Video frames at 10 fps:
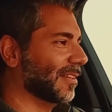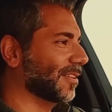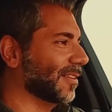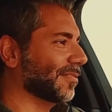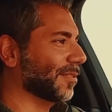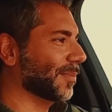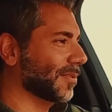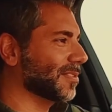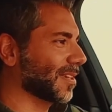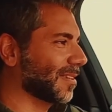and you love your
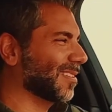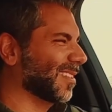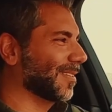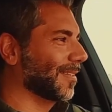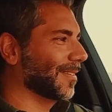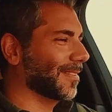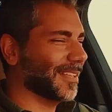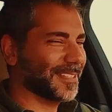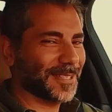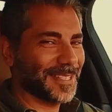music,
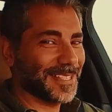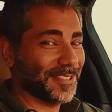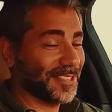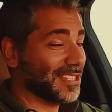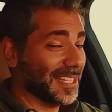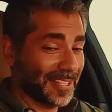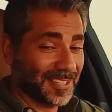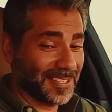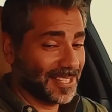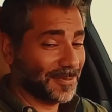that's going to sound sick
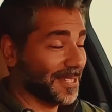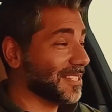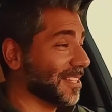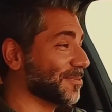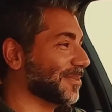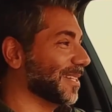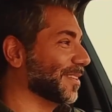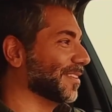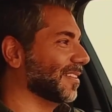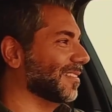because this one sounds really good.